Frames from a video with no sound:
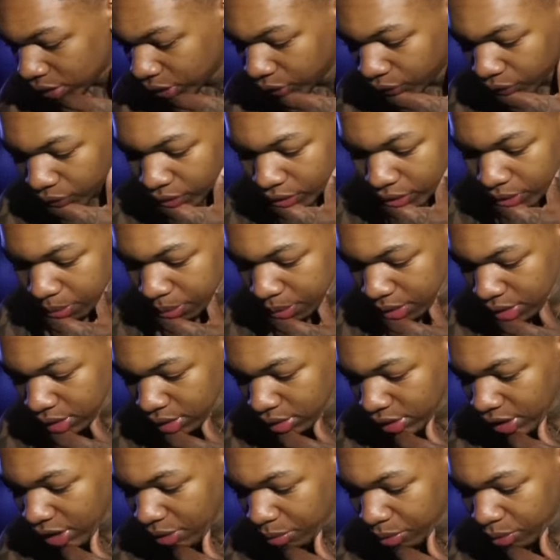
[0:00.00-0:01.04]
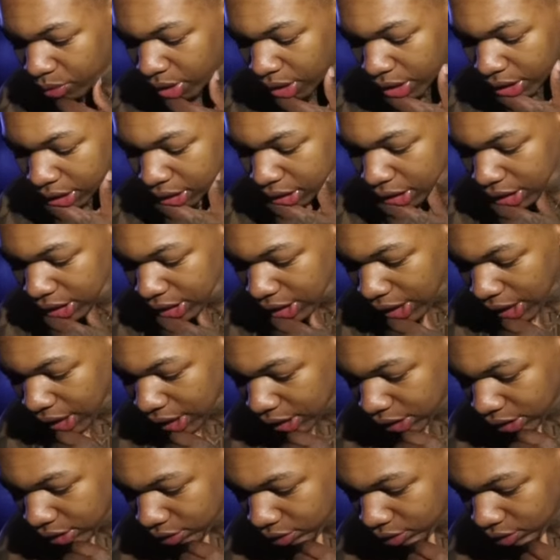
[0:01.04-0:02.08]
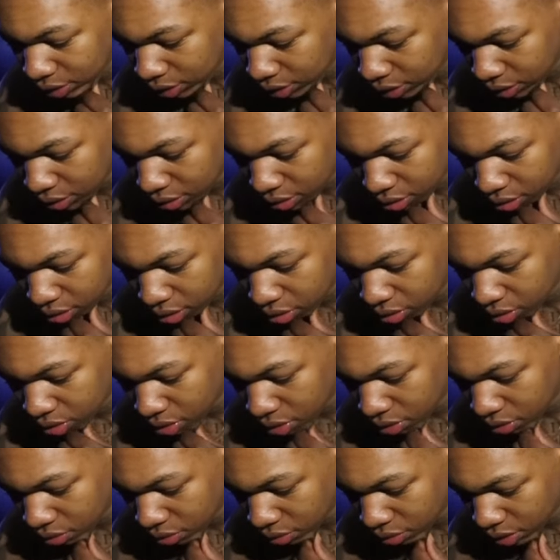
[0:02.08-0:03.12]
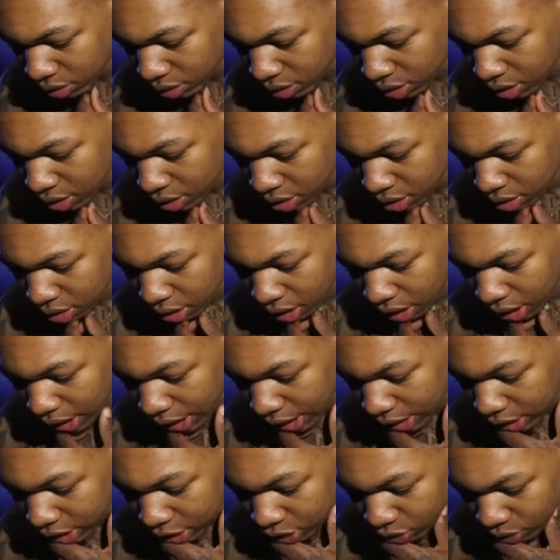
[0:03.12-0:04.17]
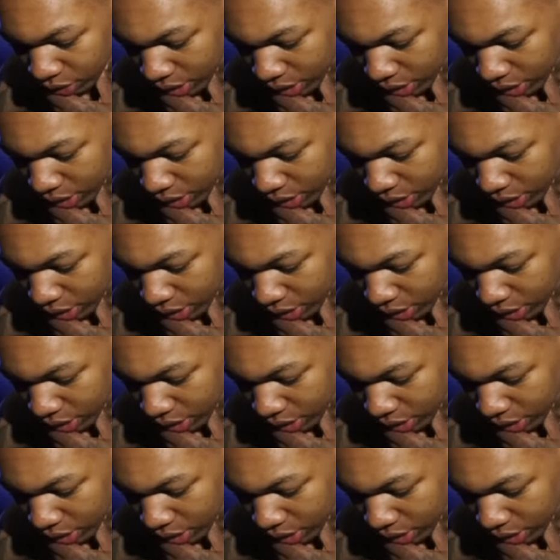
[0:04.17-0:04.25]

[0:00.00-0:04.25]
you feel me? The camera quality look nice, you know. I like the